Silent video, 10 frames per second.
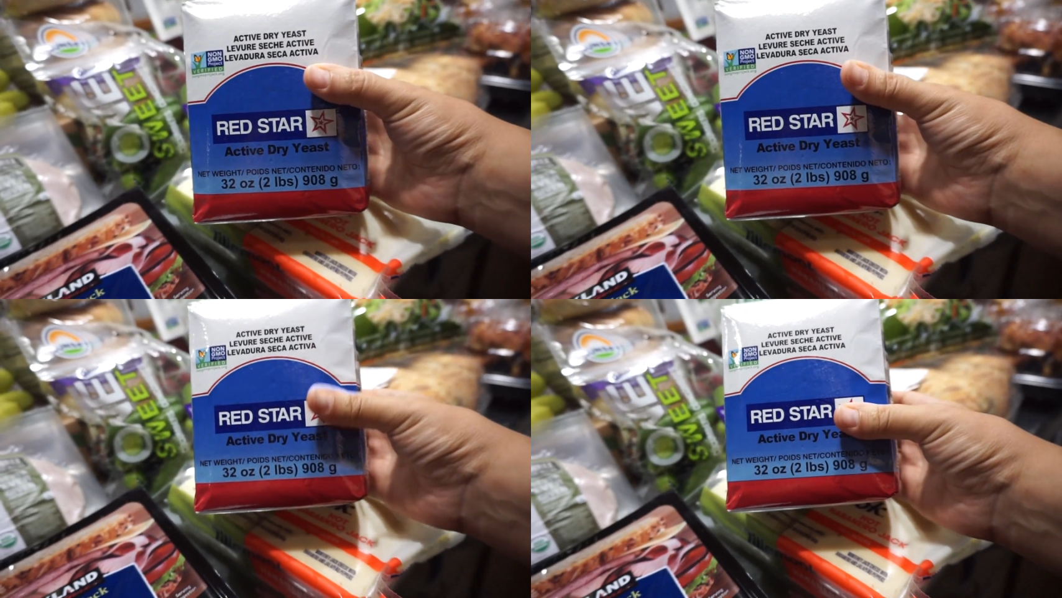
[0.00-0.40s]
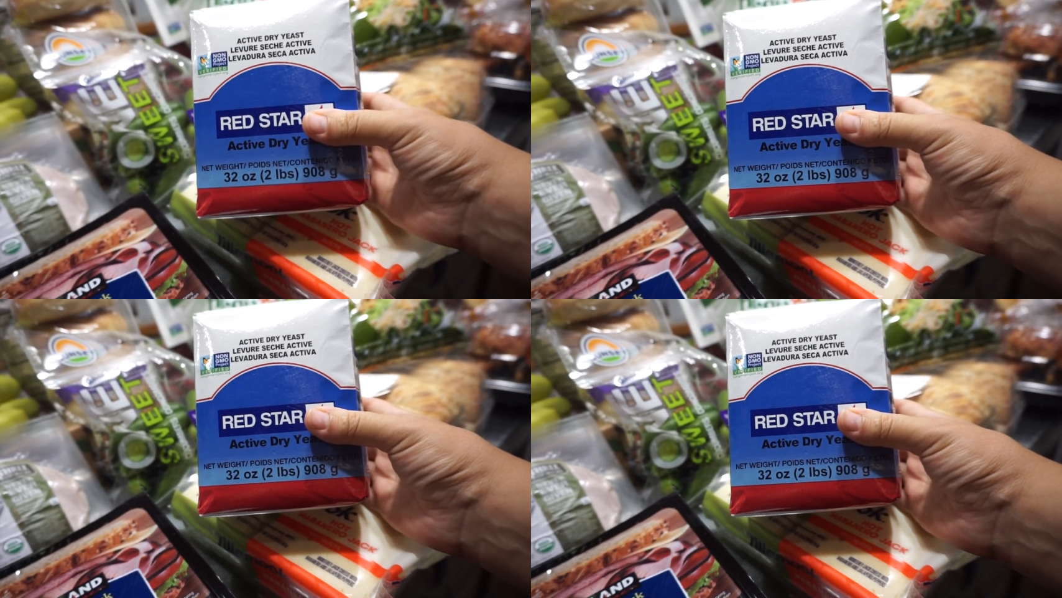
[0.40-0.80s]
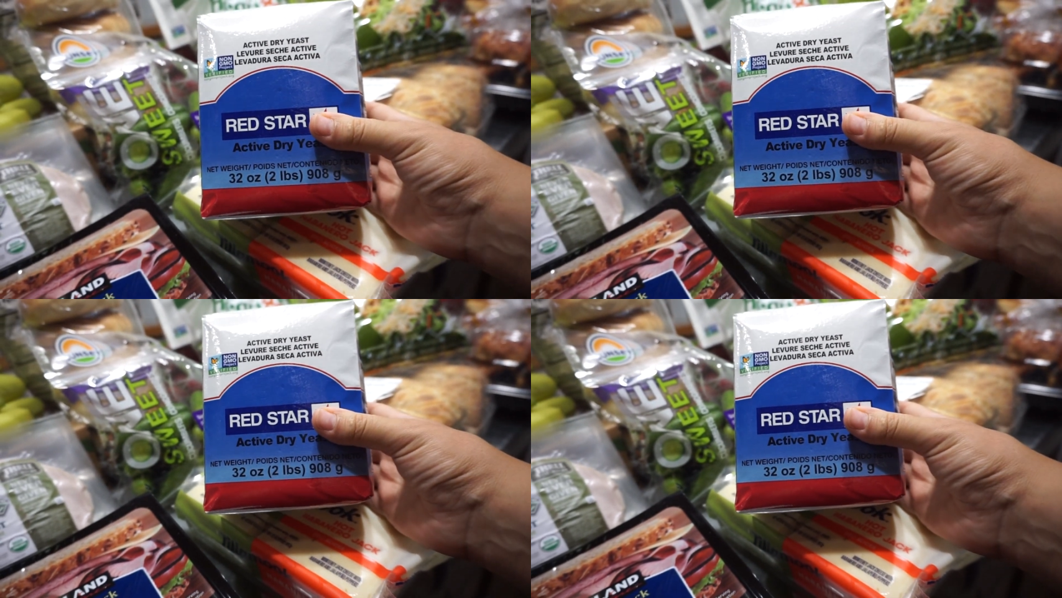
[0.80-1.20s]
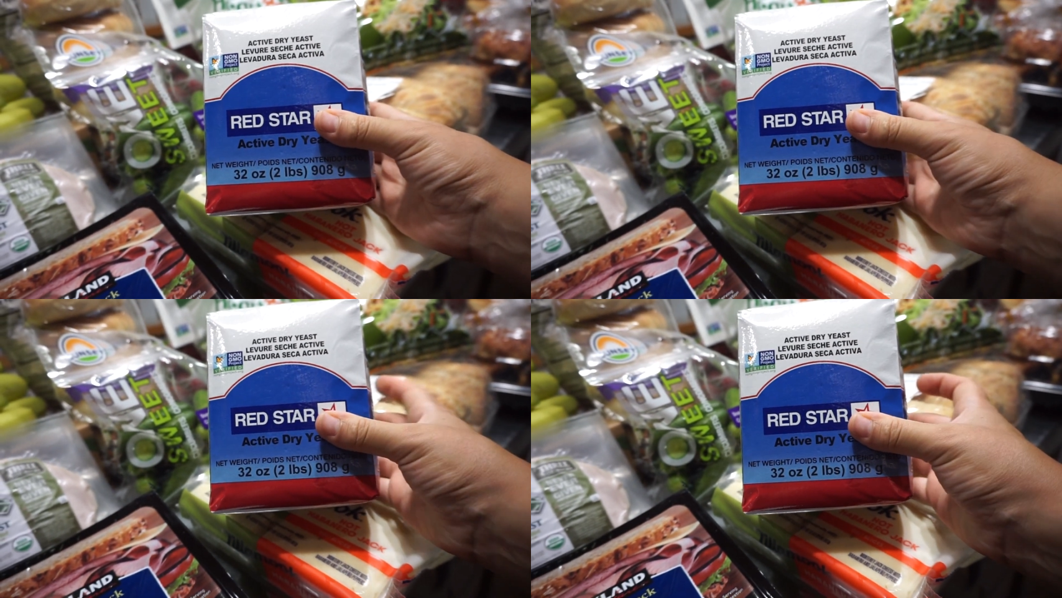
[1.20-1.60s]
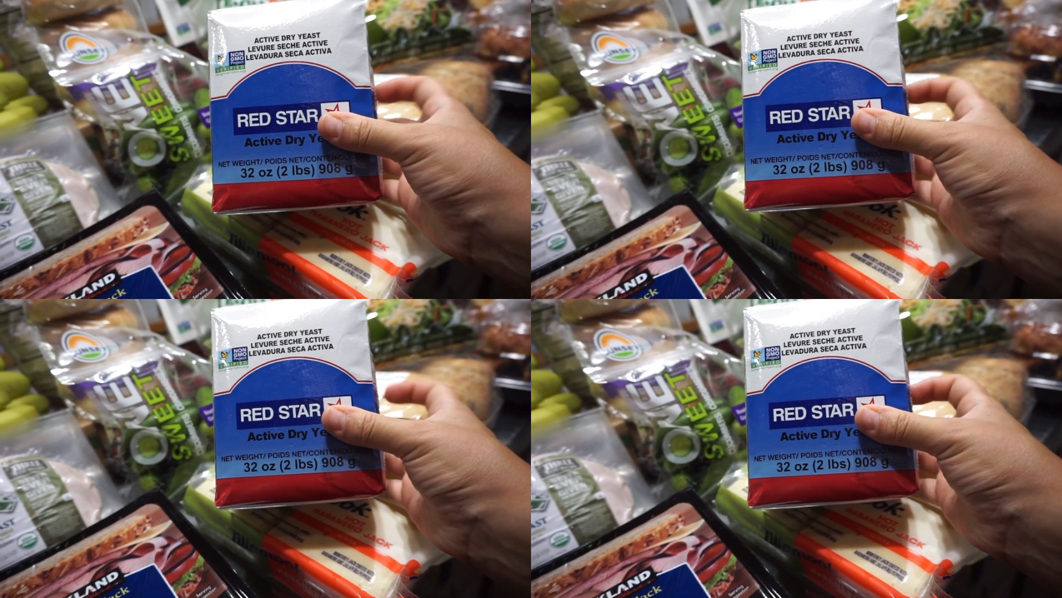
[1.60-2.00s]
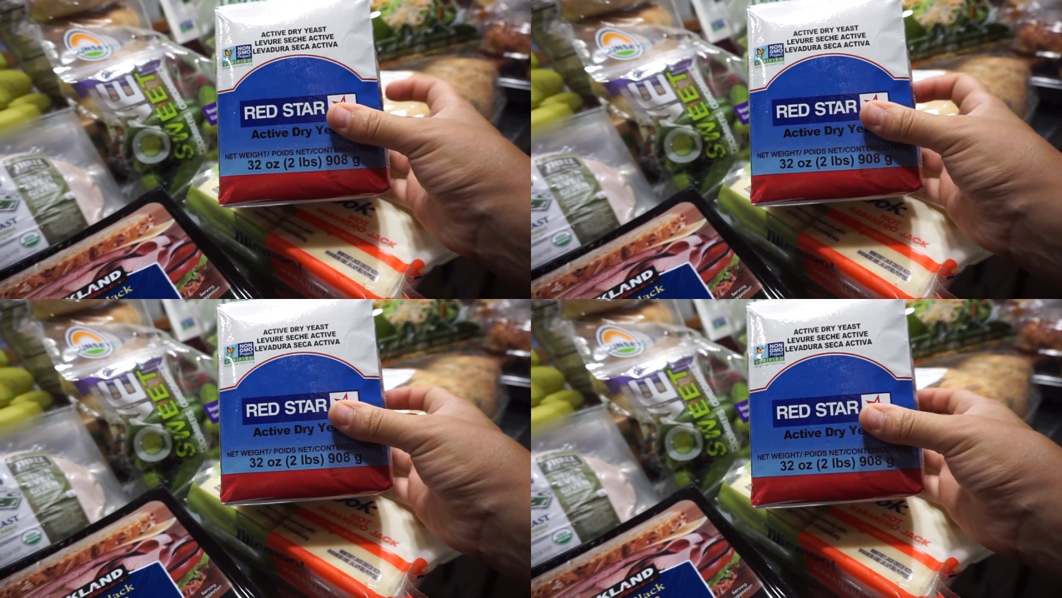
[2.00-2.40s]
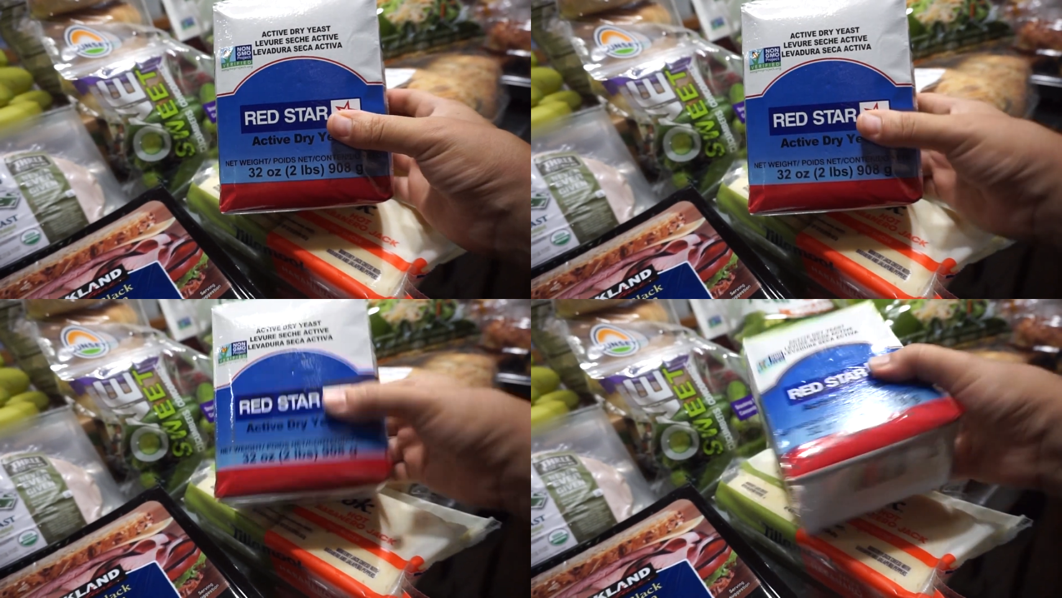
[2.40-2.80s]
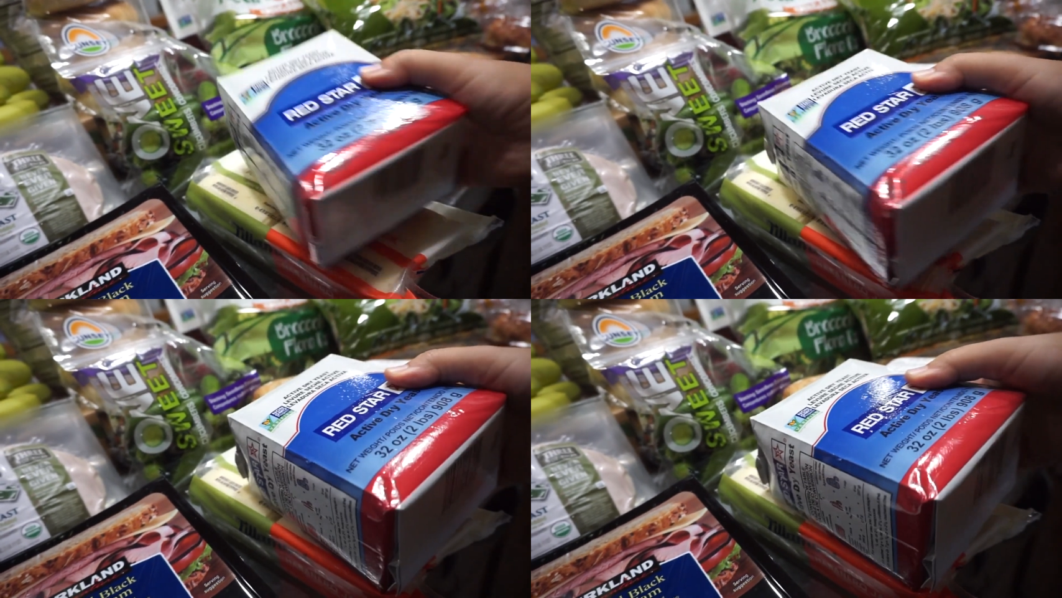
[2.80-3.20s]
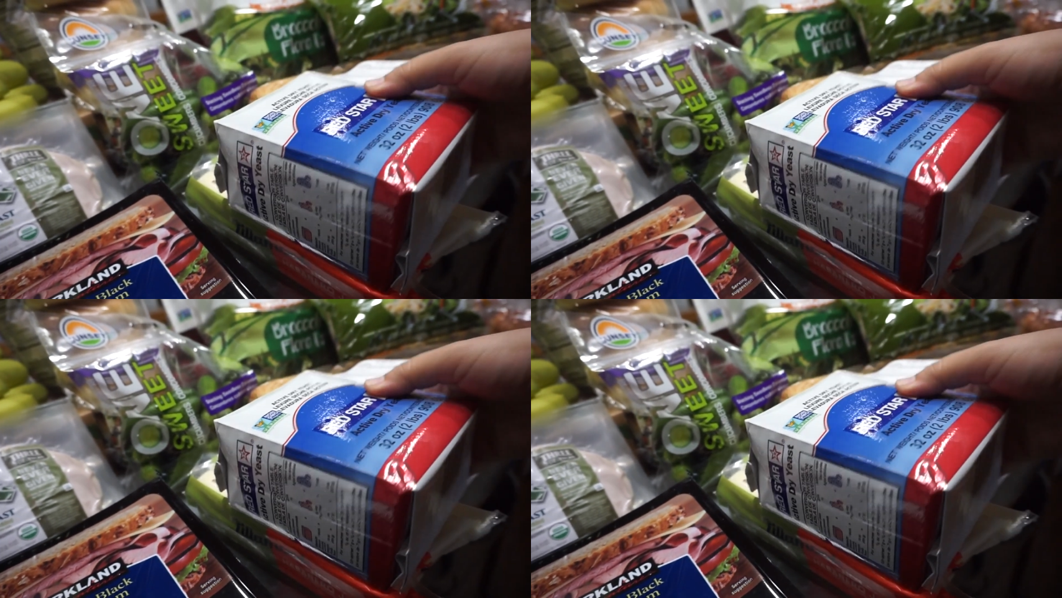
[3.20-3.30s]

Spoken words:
Nobody's mouth can be seen.